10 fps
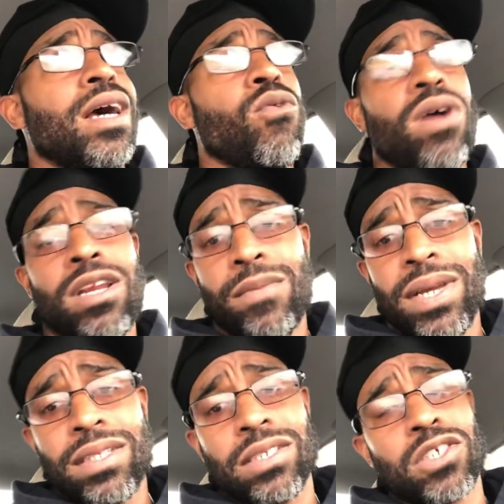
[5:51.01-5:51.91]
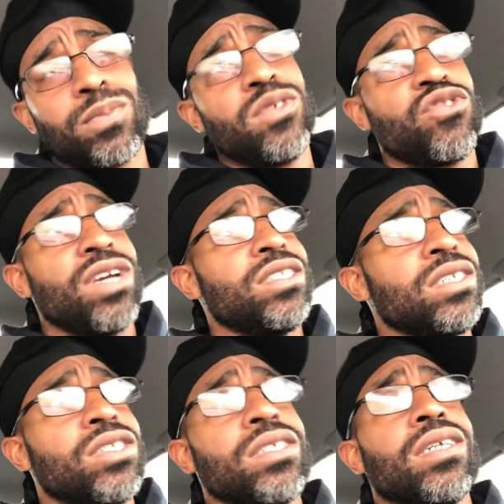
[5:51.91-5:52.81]
wanted to make this a smooth
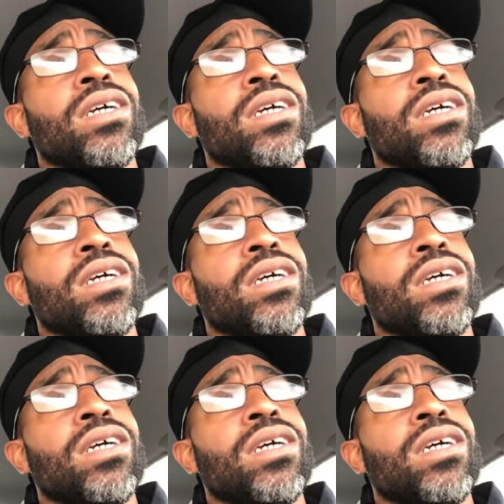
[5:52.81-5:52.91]
transition.